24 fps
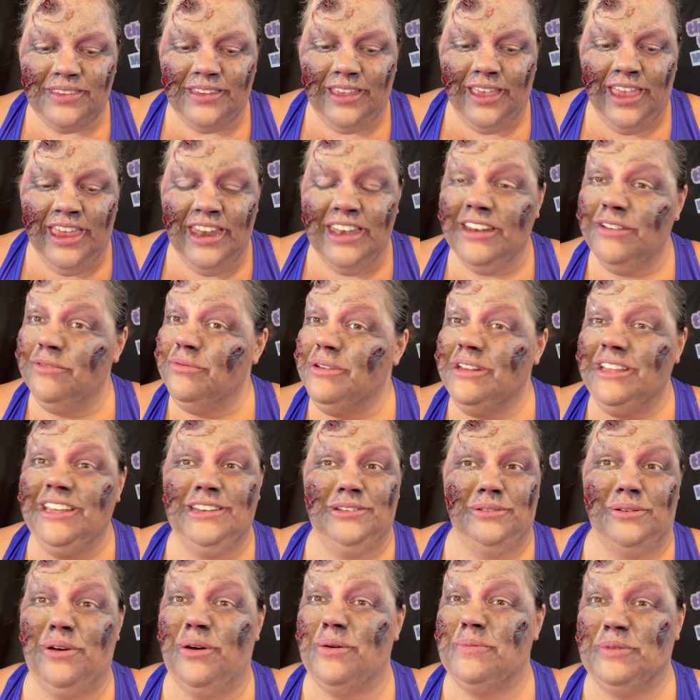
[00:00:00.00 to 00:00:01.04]
And I really
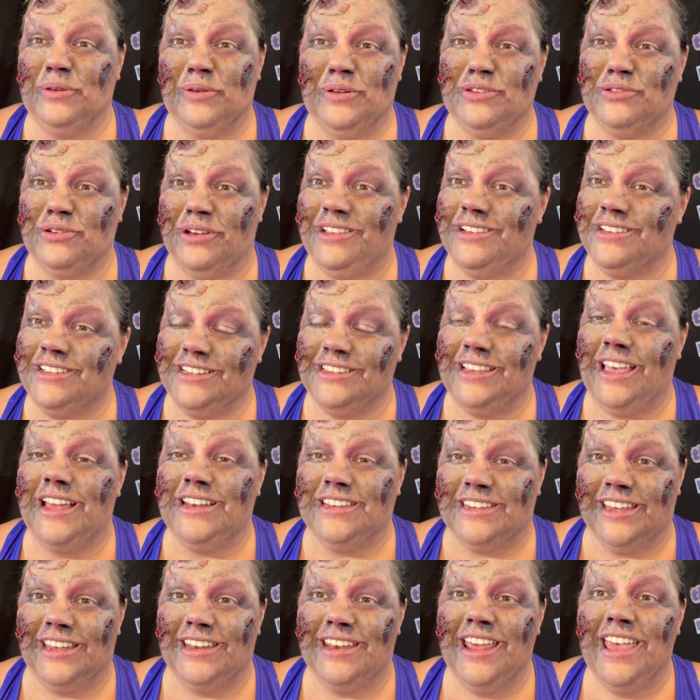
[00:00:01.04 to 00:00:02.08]
do hope you enjoy this, because I
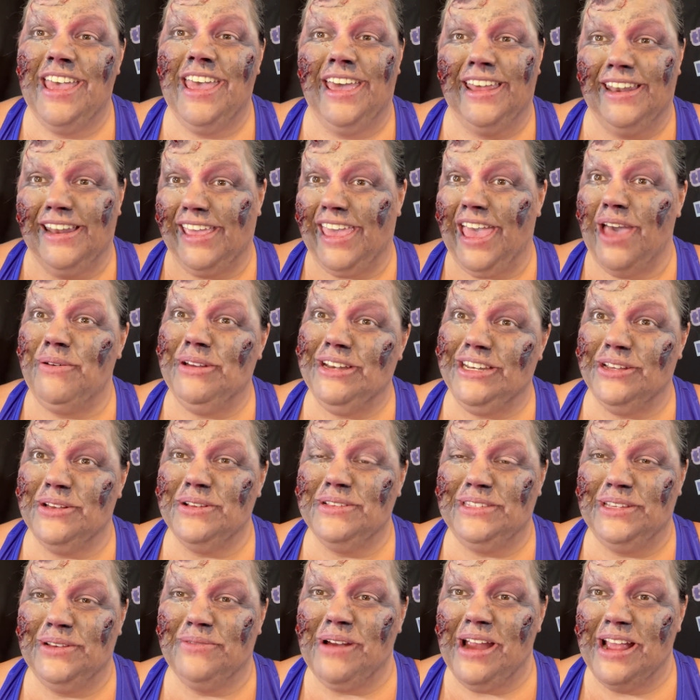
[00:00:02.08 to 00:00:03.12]
did. I can't wait to go
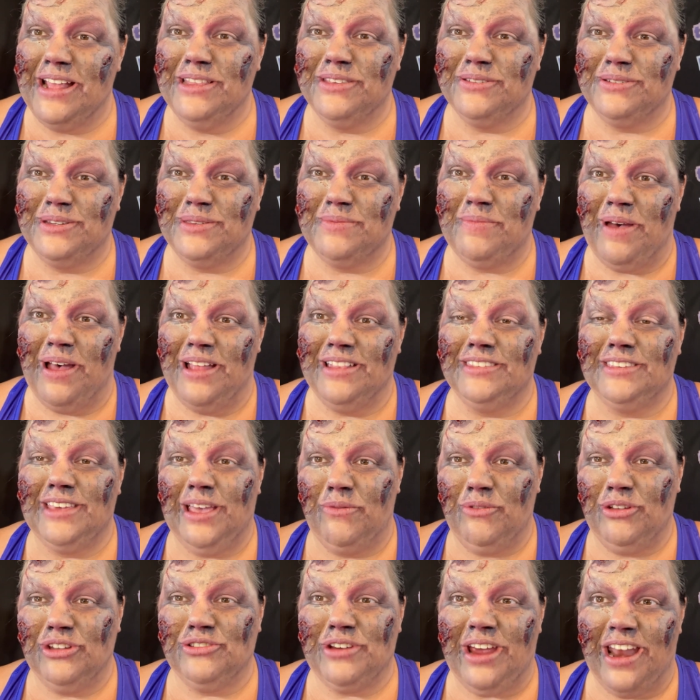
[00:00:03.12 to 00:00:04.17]
see Ryan's response. I
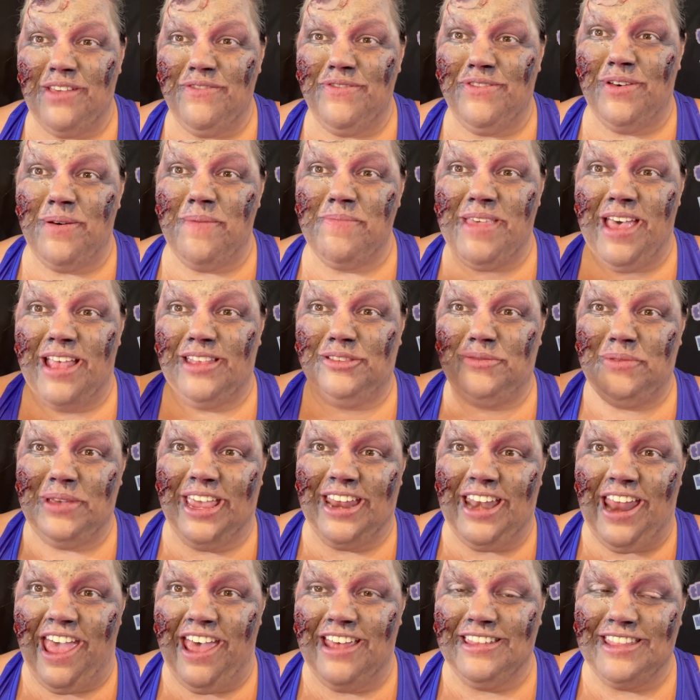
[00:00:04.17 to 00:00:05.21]
will try to film that so we can
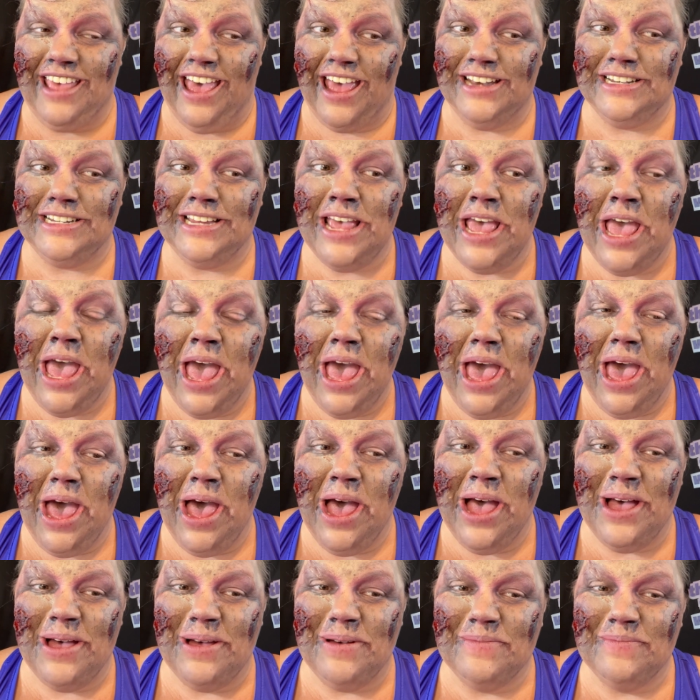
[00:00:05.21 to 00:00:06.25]
add that.
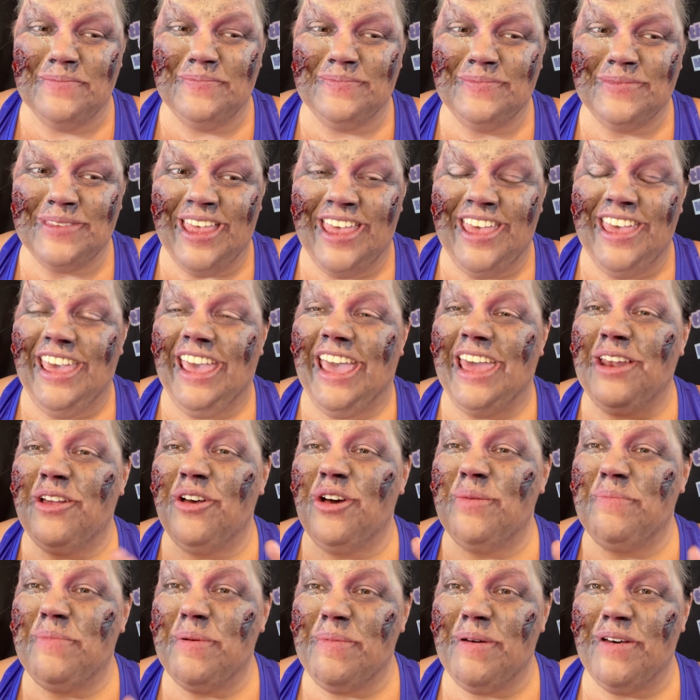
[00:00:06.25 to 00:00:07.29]
And I
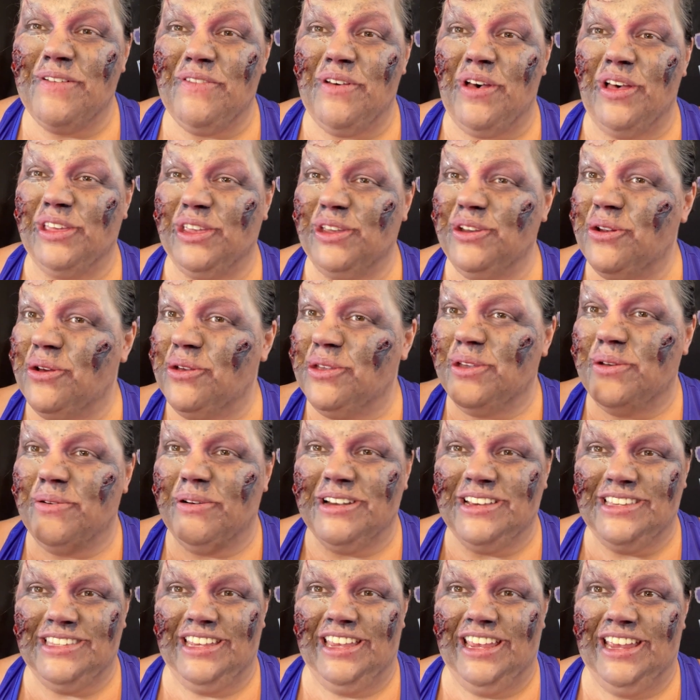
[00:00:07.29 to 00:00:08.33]
hope above all, you know you are
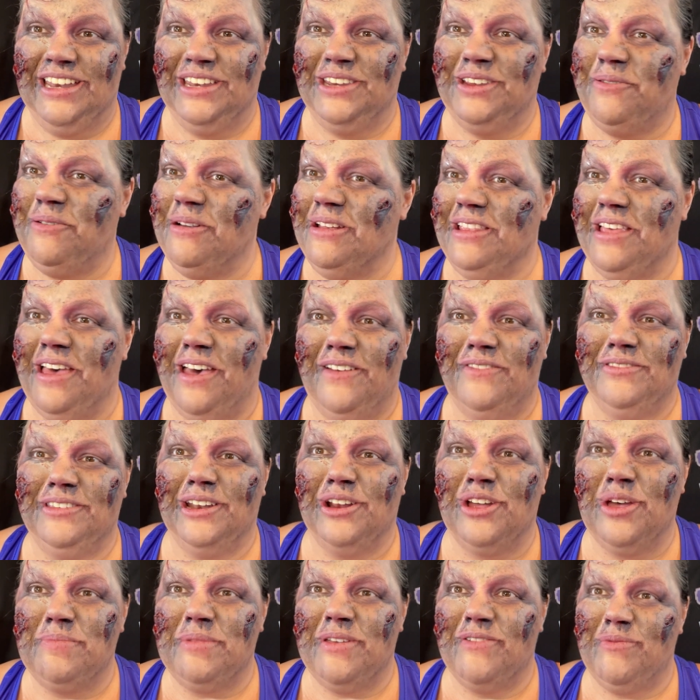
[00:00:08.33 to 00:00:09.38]
seen, you are loved. And I
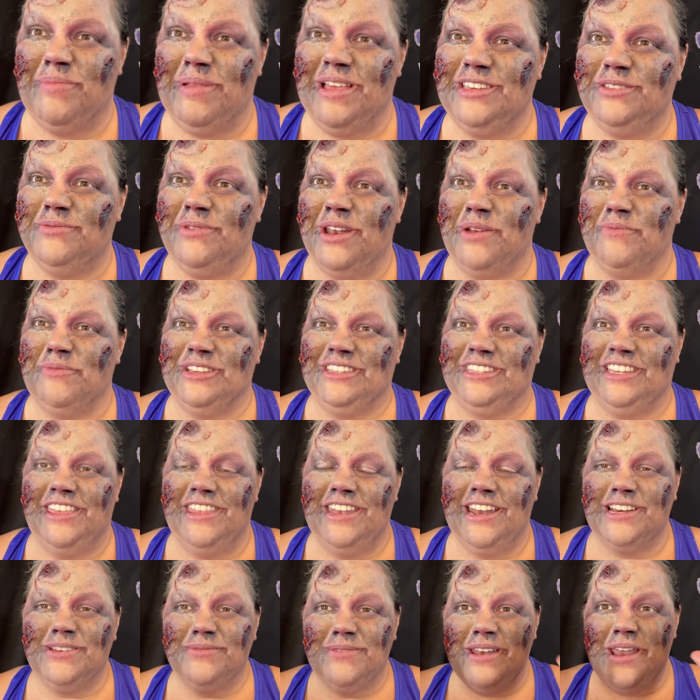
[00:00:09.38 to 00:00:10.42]
hope you have a blessed one, and we'll see you in the
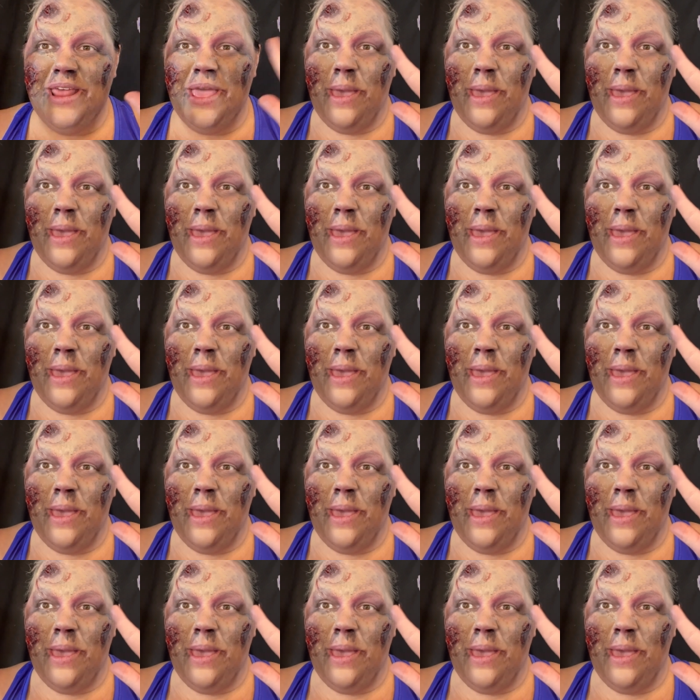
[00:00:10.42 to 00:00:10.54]
next one.